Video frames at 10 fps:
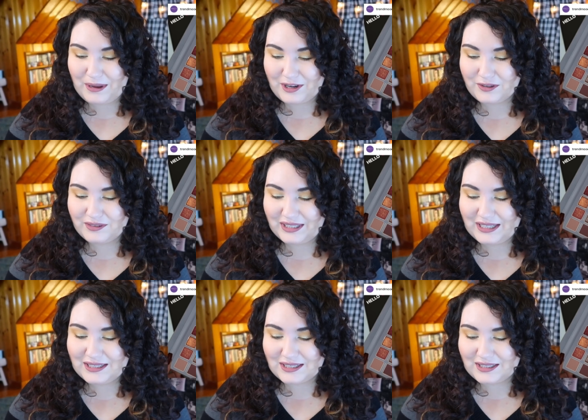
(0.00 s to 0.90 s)
better
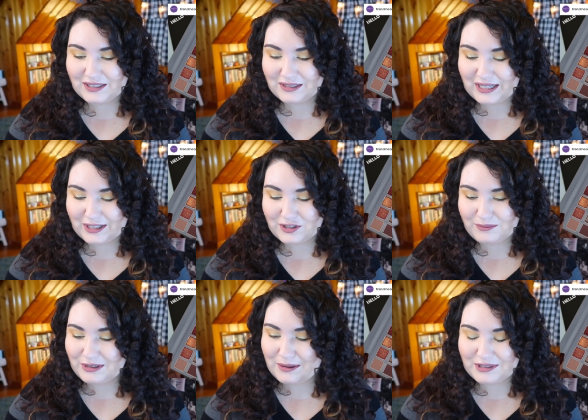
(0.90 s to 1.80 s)
released until it actually
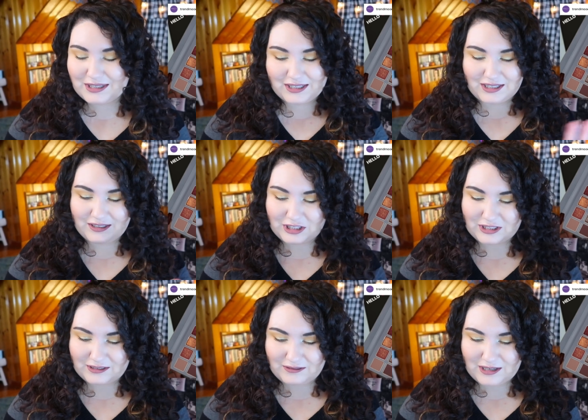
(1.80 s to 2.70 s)
becomes, ugh,
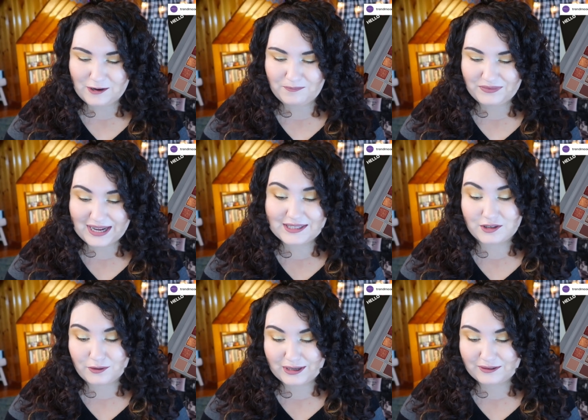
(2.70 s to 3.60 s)
just, no, that's
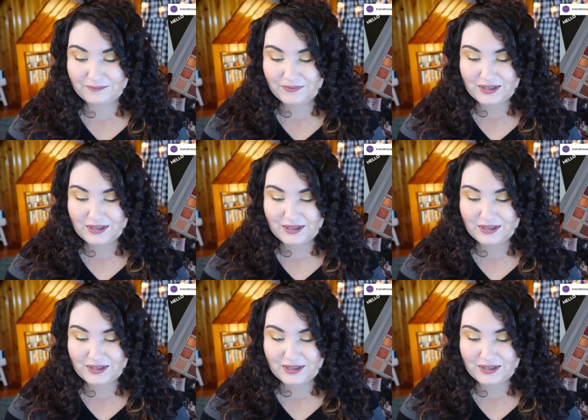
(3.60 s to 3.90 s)
annoying.